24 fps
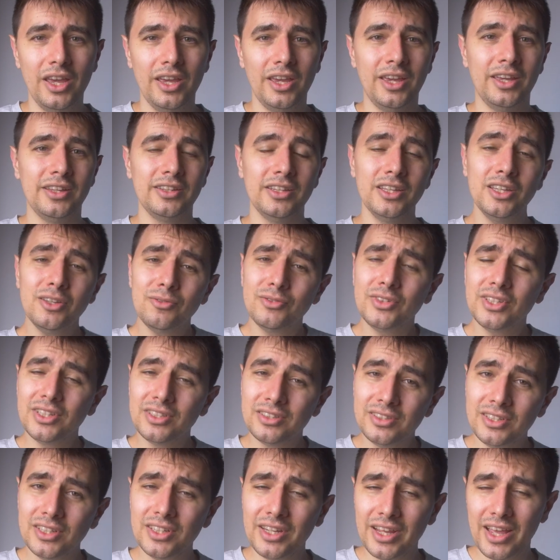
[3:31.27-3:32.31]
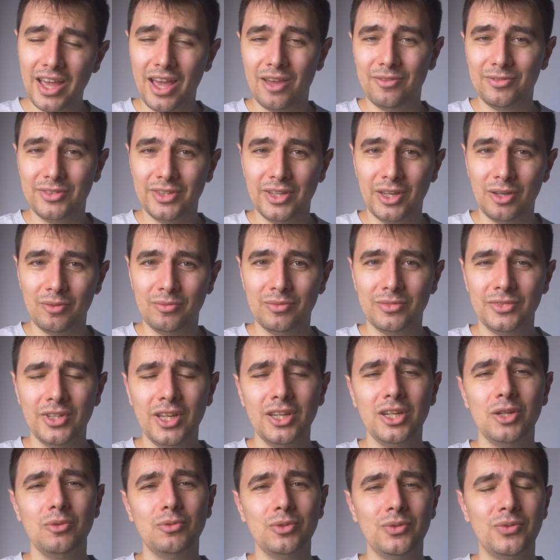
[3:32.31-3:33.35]
And if they did have them,
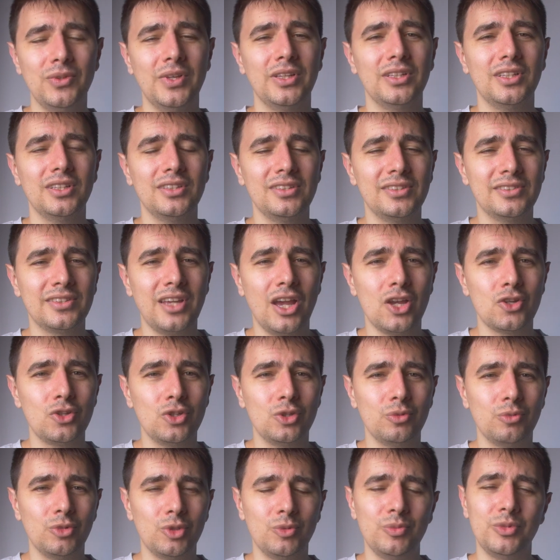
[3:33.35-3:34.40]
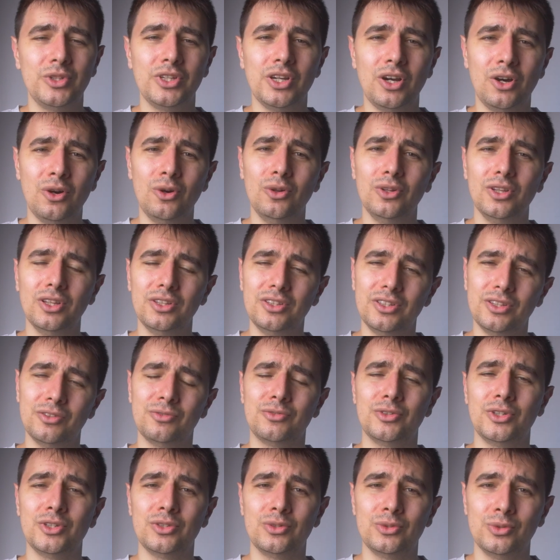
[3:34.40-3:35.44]
then I would think the discussion would be a whole lot
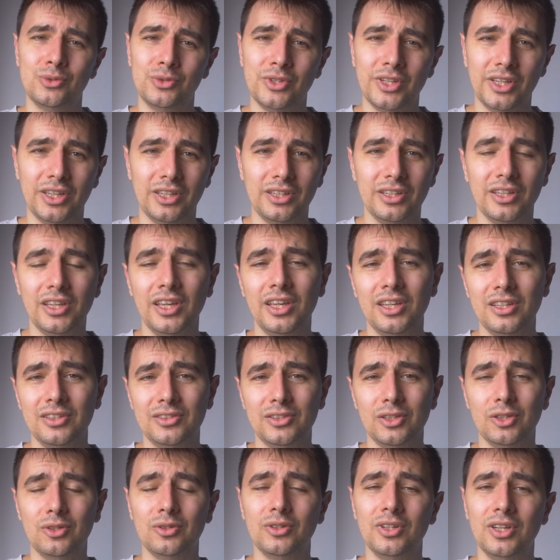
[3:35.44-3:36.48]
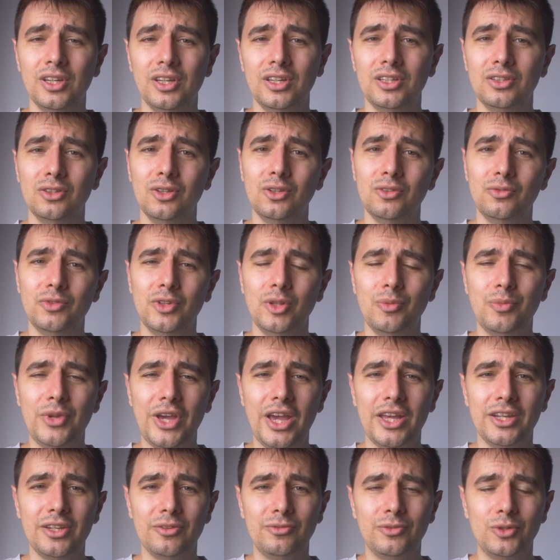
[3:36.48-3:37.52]
different today. So don't feel
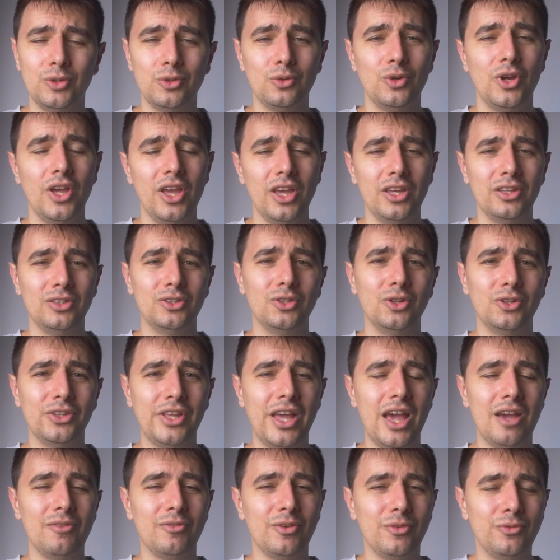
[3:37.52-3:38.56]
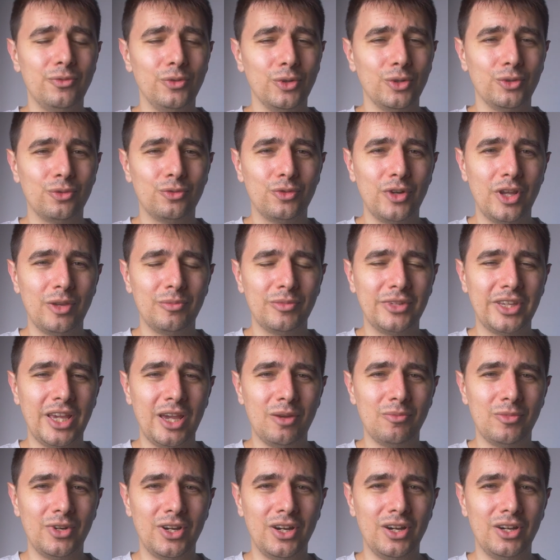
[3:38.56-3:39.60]
bad if you don't have a full frame
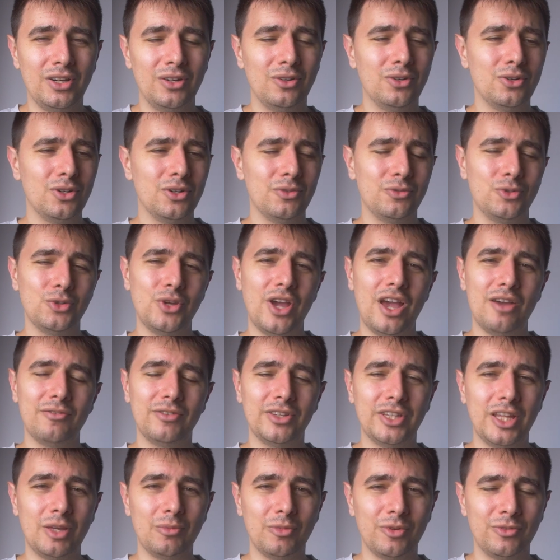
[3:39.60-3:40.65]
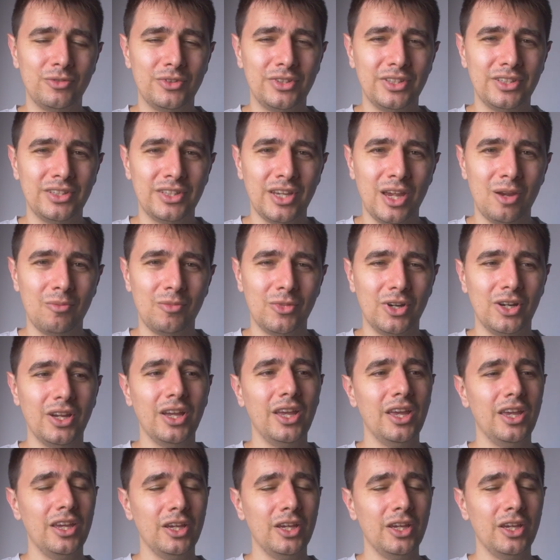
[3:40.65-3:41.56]
camera or if you have an MFT camera.